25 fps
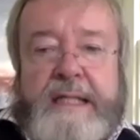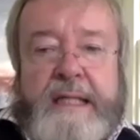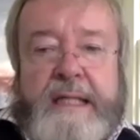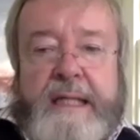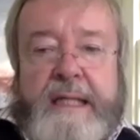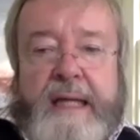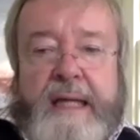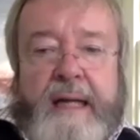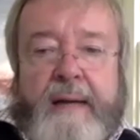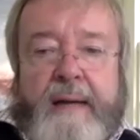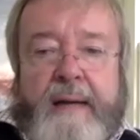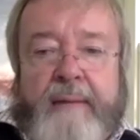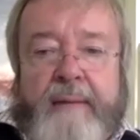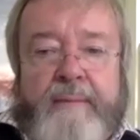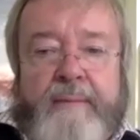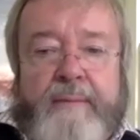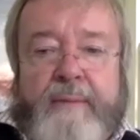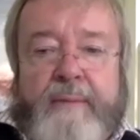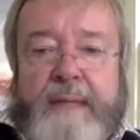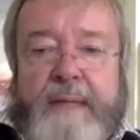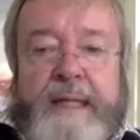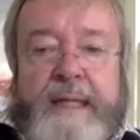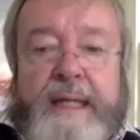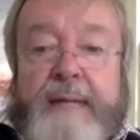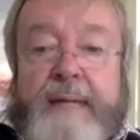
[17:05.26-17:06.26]
um,
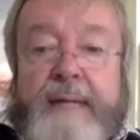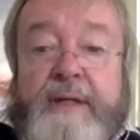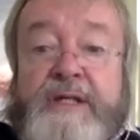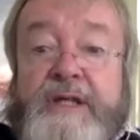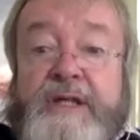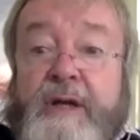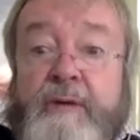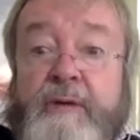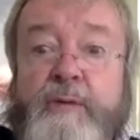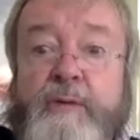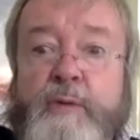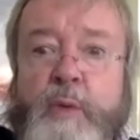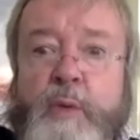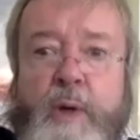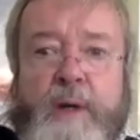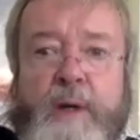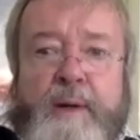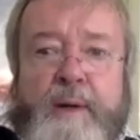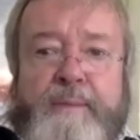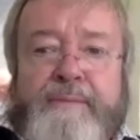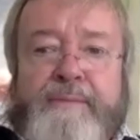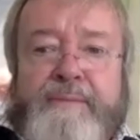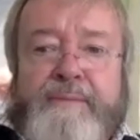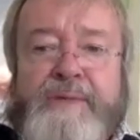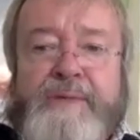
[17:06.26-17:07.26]
nematode
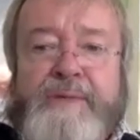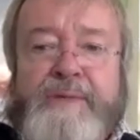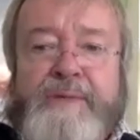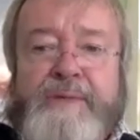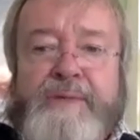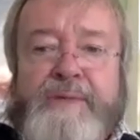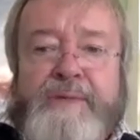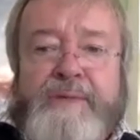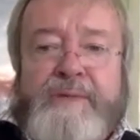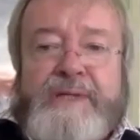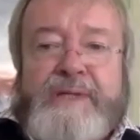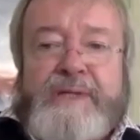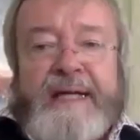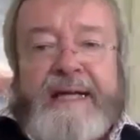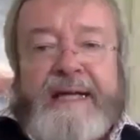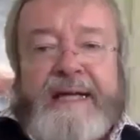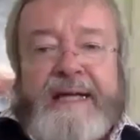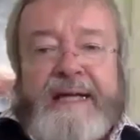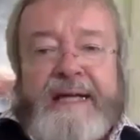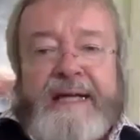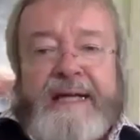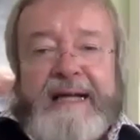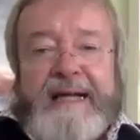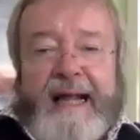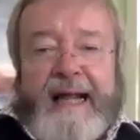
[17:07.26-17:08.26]
worms,
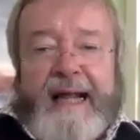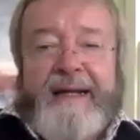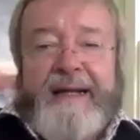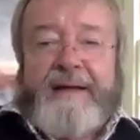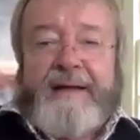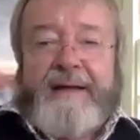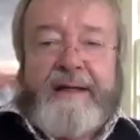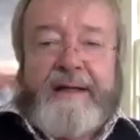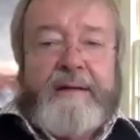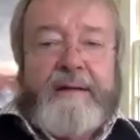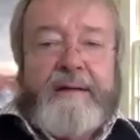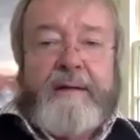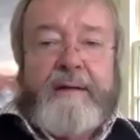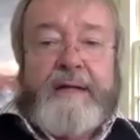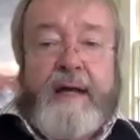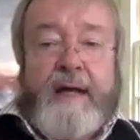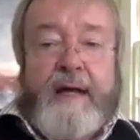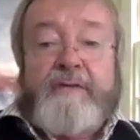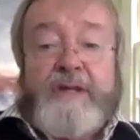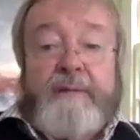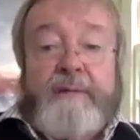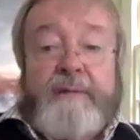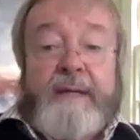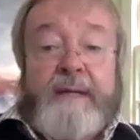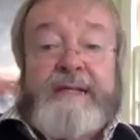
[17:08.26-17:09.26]
and down to the
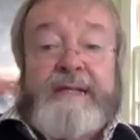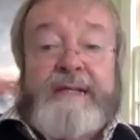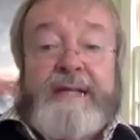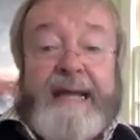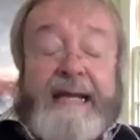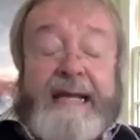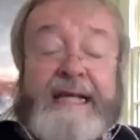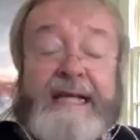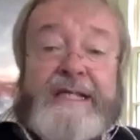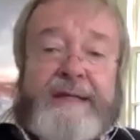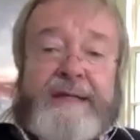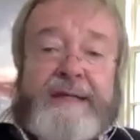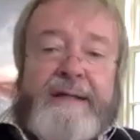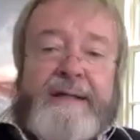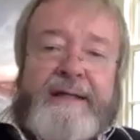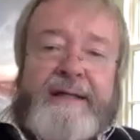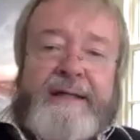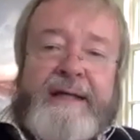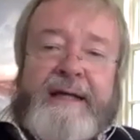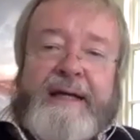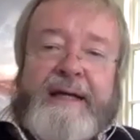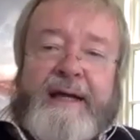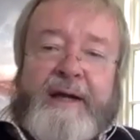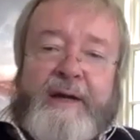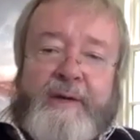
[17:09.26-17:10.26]
most ancient
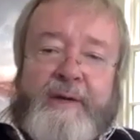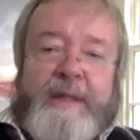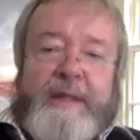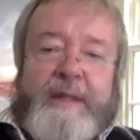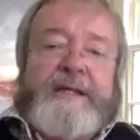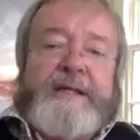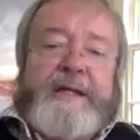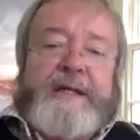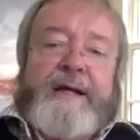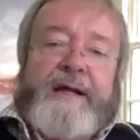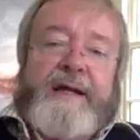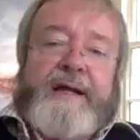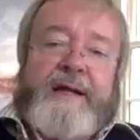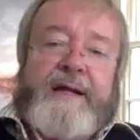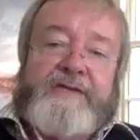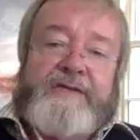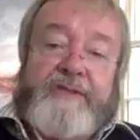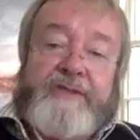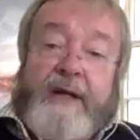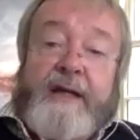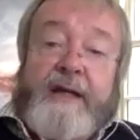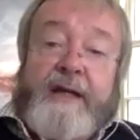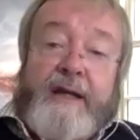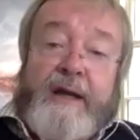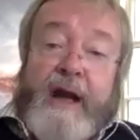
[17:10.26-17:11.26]
creature still
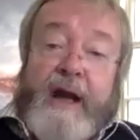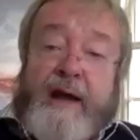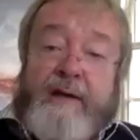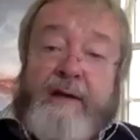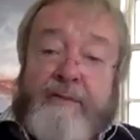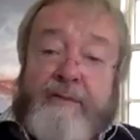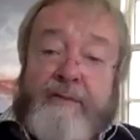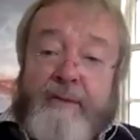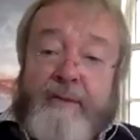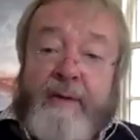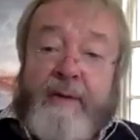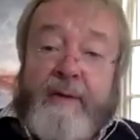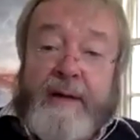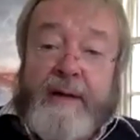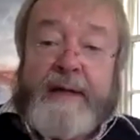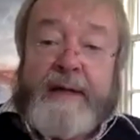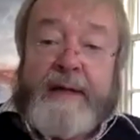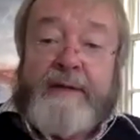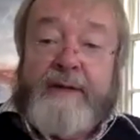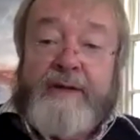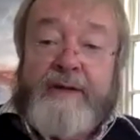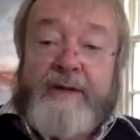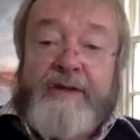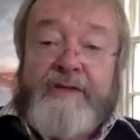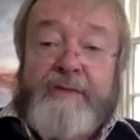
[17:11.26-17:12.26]
alive in
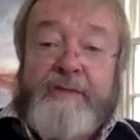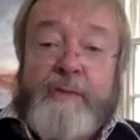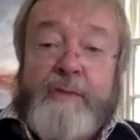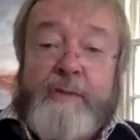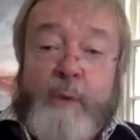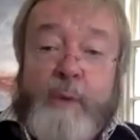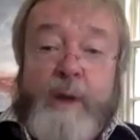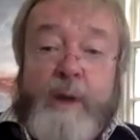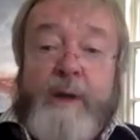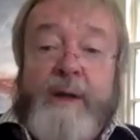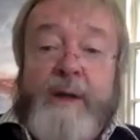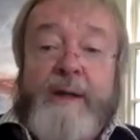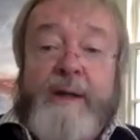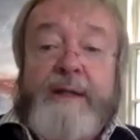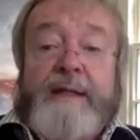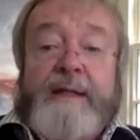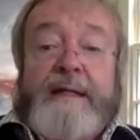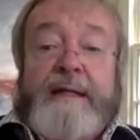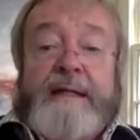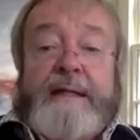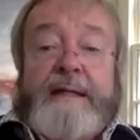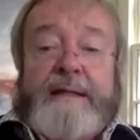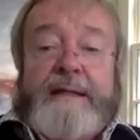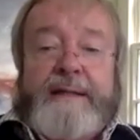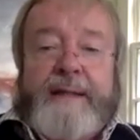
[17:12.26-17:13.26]
this world,
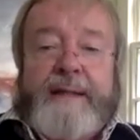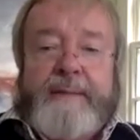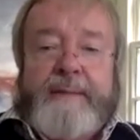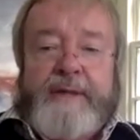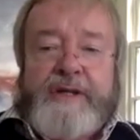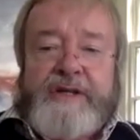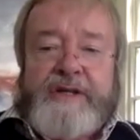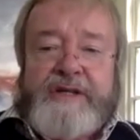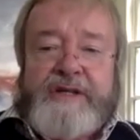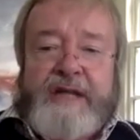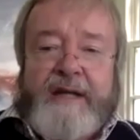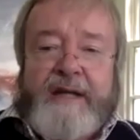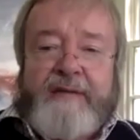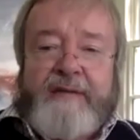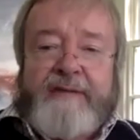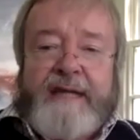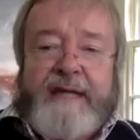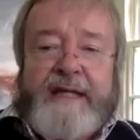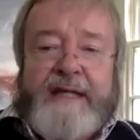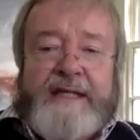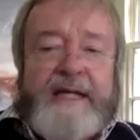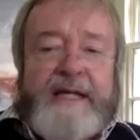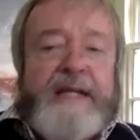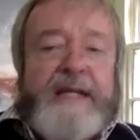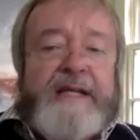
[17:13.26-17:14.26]
Nematostella
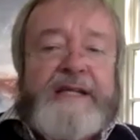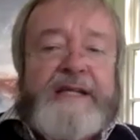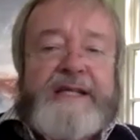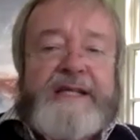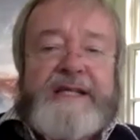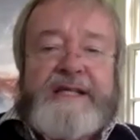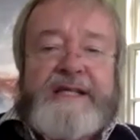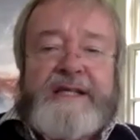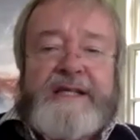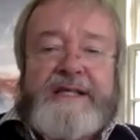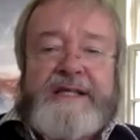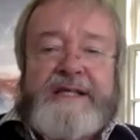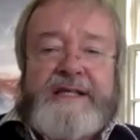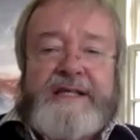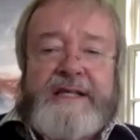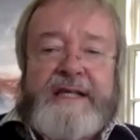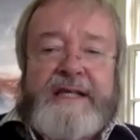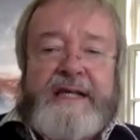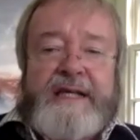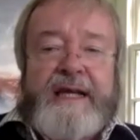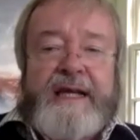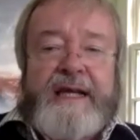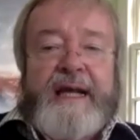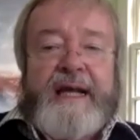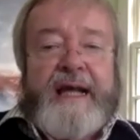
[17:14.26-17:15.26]
vectensis, a
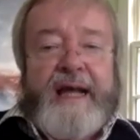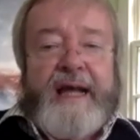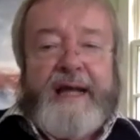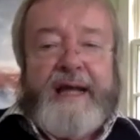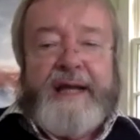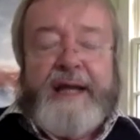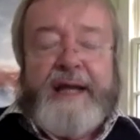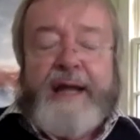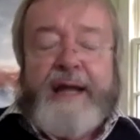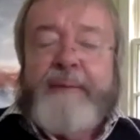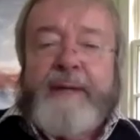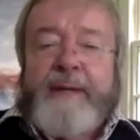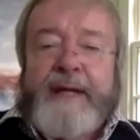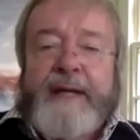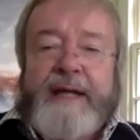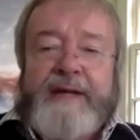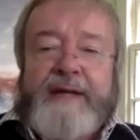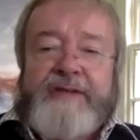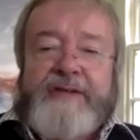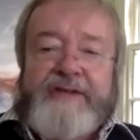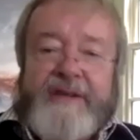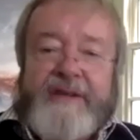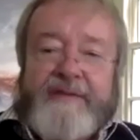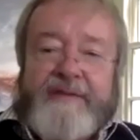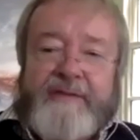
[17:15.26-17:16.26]
sea anemone,
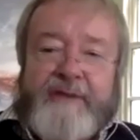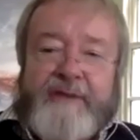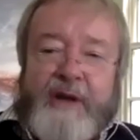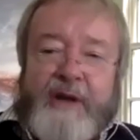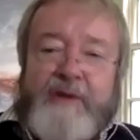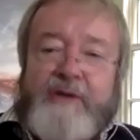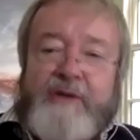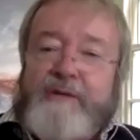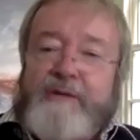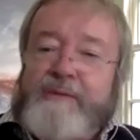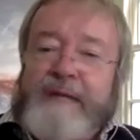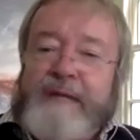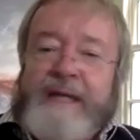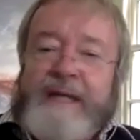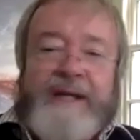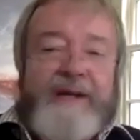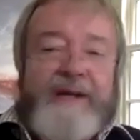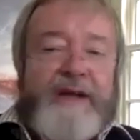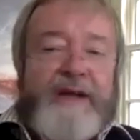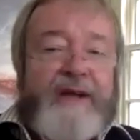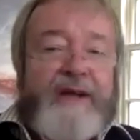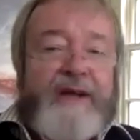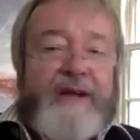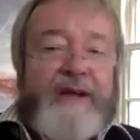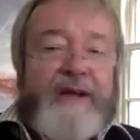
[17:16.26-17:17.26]
700 million
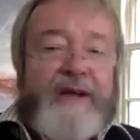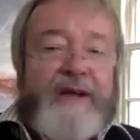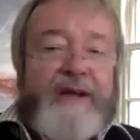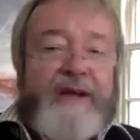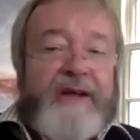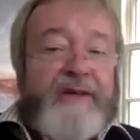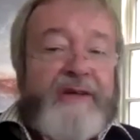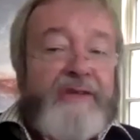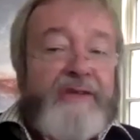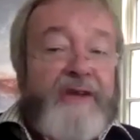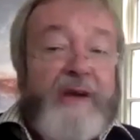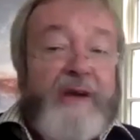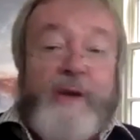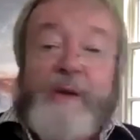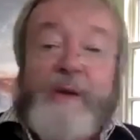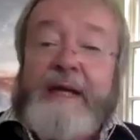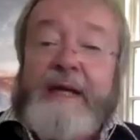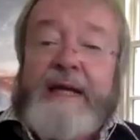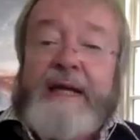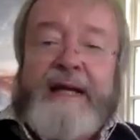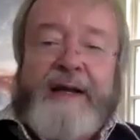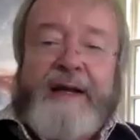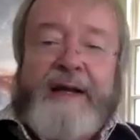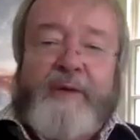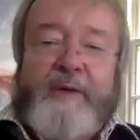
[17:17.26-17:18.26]
years old, it
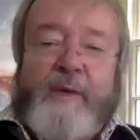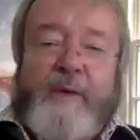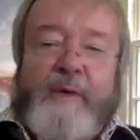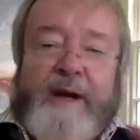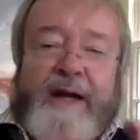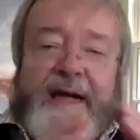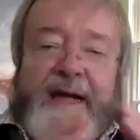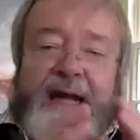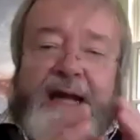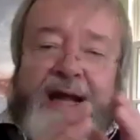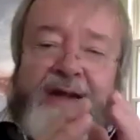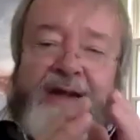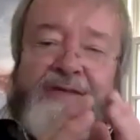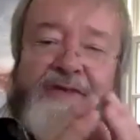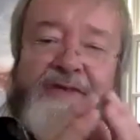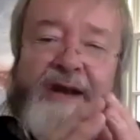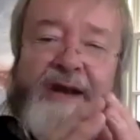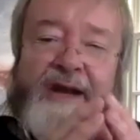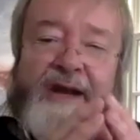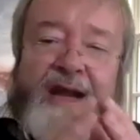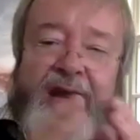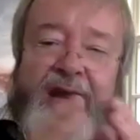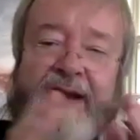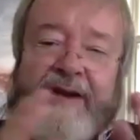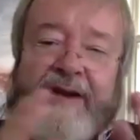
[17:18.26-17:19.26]
already has an
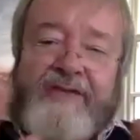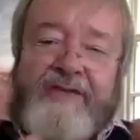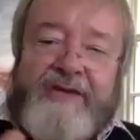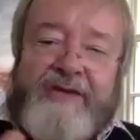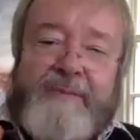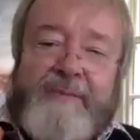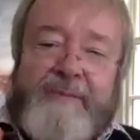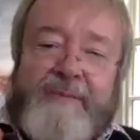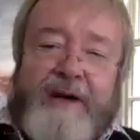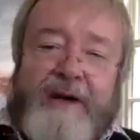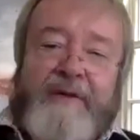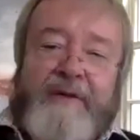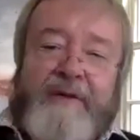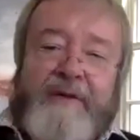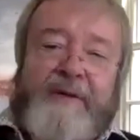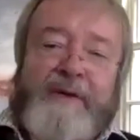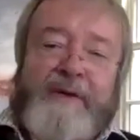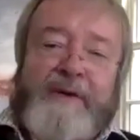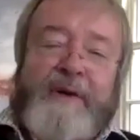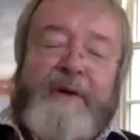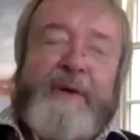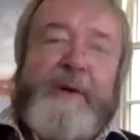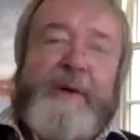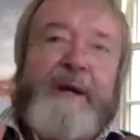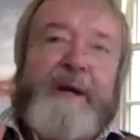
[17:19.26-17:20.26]
asymmetrical
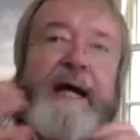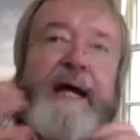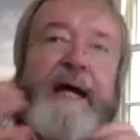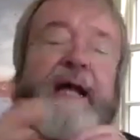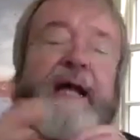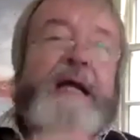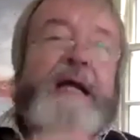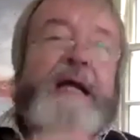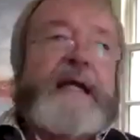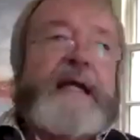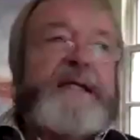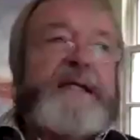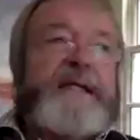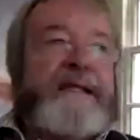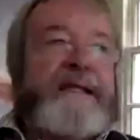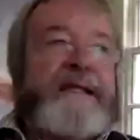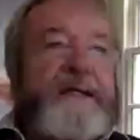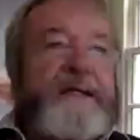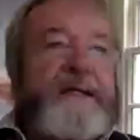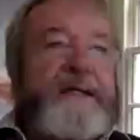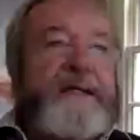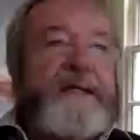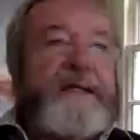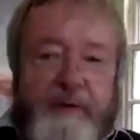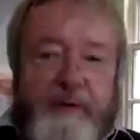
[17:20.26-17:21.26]
neural net. So it's
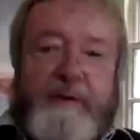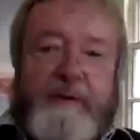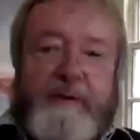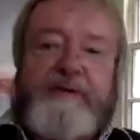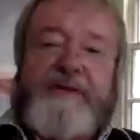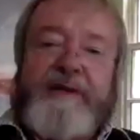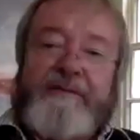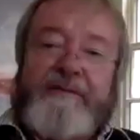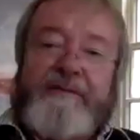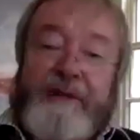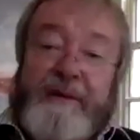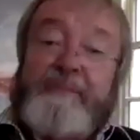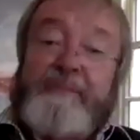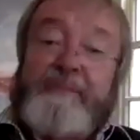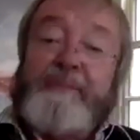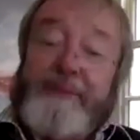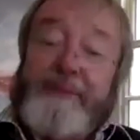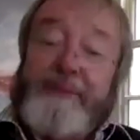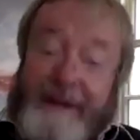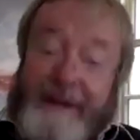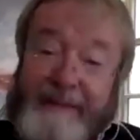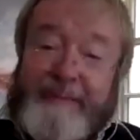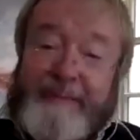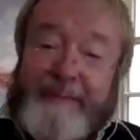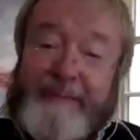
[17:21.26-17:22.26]
got to be something
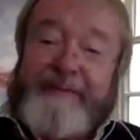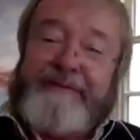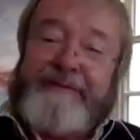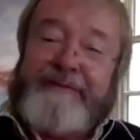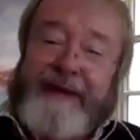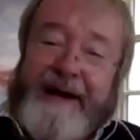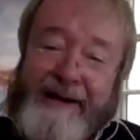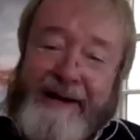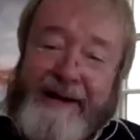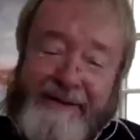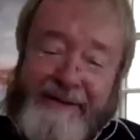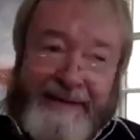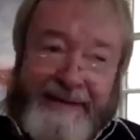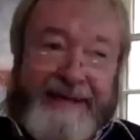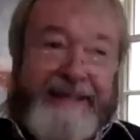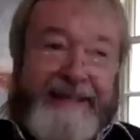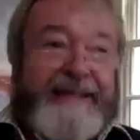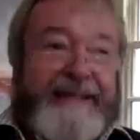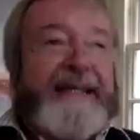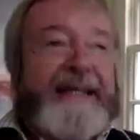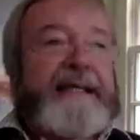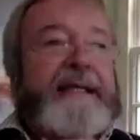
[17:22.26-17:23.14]
pretty profound.